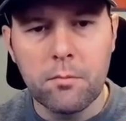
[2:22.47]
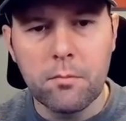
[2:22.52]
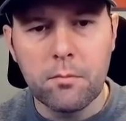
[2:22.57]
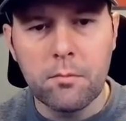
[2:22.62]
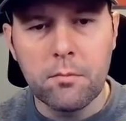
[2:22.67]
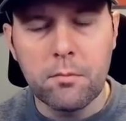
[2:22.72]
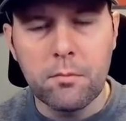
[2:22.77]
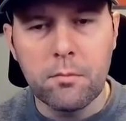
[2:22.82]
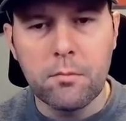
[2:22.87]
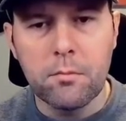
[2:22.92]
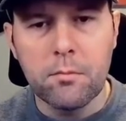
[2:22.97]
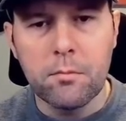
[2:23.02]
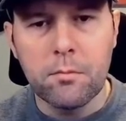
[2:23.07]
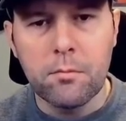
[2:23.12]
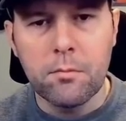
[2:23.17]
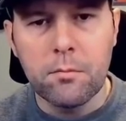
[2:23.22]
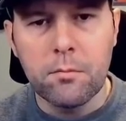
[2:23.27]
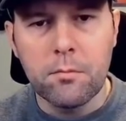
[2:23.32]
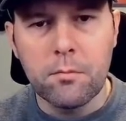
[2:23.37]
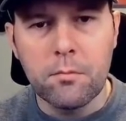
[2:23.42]

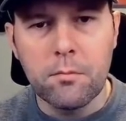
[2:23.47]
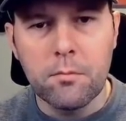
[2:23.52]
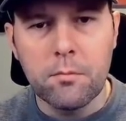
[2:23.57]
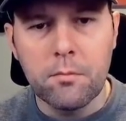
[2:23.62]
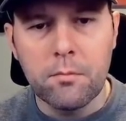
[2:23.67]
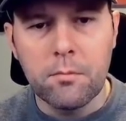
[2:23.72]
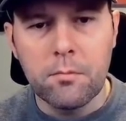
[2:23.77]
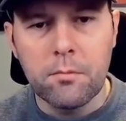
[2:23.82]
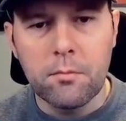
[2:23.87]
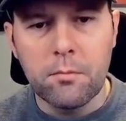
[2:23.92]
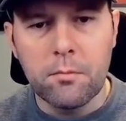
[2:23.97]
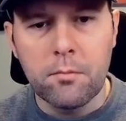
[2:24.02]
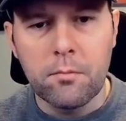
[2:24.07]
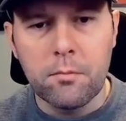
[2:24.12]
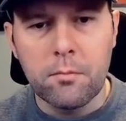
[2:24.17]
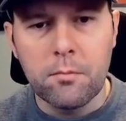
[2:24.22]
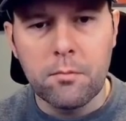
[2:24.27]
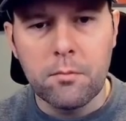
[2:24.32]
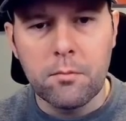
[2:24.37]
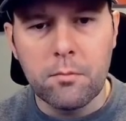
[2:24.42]

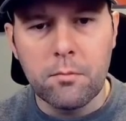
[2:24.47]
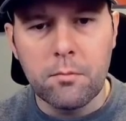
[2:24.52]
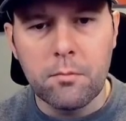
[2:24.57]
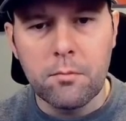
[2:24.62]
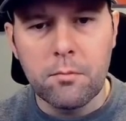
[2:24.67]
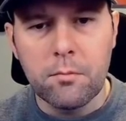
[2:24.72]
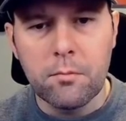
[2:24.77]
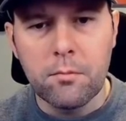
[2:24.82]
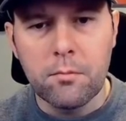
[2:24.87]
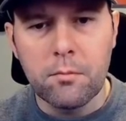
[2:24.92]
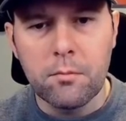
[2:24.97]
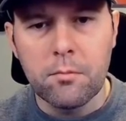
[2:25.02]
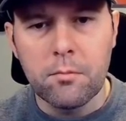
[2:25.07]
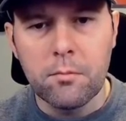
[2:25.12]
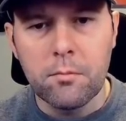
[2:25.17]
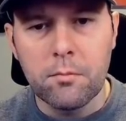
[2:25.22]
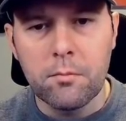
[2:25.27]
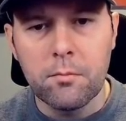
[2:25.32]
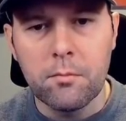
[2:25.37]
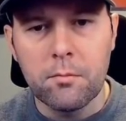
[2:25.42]

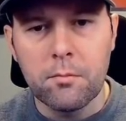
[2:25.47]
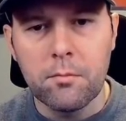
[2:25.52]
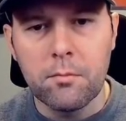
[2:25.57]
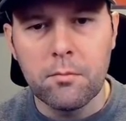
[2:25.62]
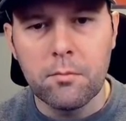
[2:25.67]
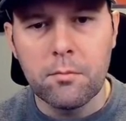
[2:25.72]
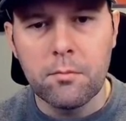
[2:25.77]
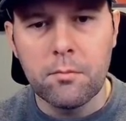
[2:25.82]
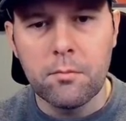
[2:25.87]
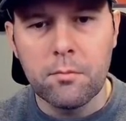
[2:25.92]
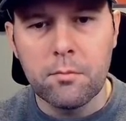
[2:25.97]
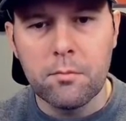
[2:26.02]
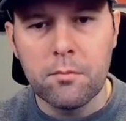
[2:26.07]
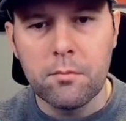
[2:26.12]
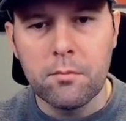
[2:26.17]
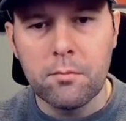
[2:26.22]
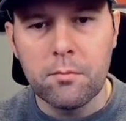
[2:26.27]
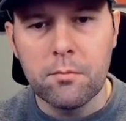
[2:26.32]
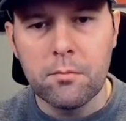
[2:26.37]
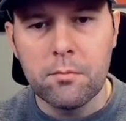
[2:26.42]

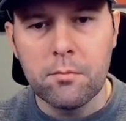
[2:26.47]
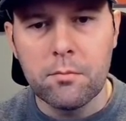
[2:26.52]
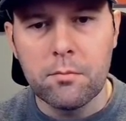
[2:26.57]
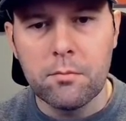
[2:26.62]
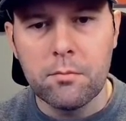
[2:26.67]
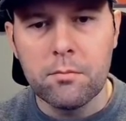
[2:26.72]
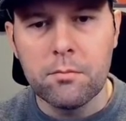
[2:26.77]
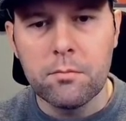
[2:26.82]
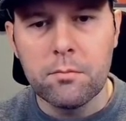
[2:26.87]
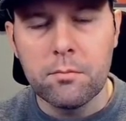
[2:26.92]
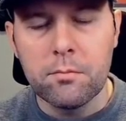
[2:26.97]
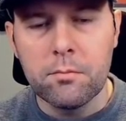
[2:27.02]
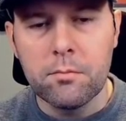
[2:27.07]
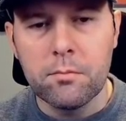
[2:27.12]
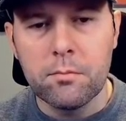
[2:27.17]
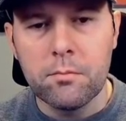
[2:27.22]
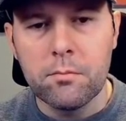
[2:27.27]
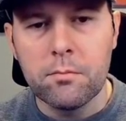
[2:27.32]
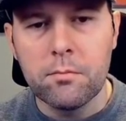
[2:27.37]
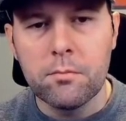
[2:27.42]

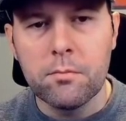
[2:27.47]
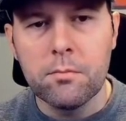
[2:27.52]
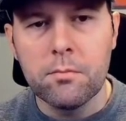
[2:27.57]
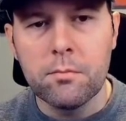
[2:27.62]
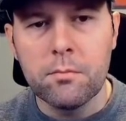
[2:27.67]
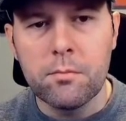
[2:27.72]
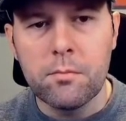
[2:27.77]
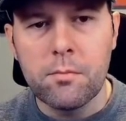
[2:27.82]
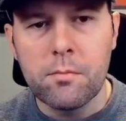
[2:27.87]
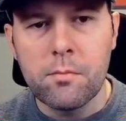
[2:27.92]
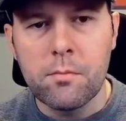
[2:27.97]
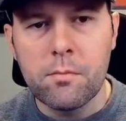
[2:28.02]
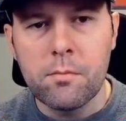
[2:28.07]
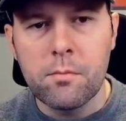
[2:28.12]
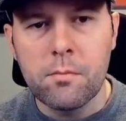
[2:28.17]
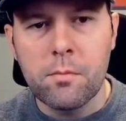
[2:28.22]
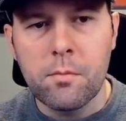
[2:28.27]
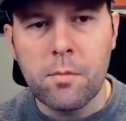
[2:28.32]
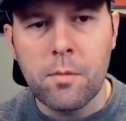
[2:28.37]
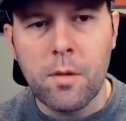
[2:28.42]

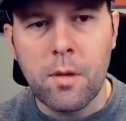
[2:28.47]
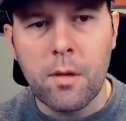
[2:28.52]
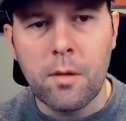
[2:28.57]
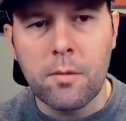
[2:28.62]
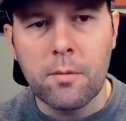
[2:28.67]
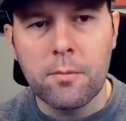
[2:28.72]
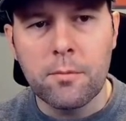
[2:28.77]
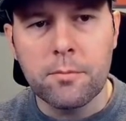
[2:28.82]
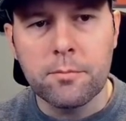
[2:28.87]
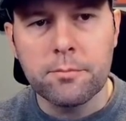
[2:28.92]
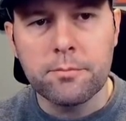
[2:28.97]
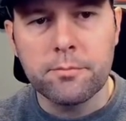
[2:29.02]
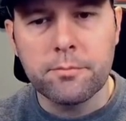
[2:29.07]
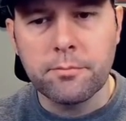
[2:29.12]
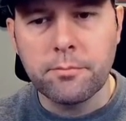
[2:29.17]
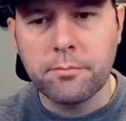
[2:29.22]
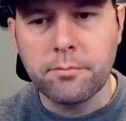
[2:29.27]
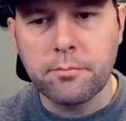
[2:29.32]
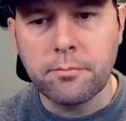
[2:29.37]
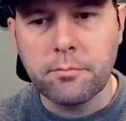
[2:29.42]

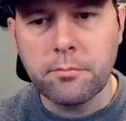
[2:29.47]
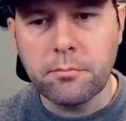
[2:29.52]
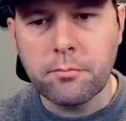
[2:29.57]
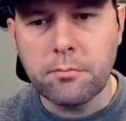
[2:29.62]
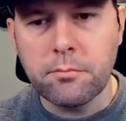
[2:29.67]
The person shown says nothing.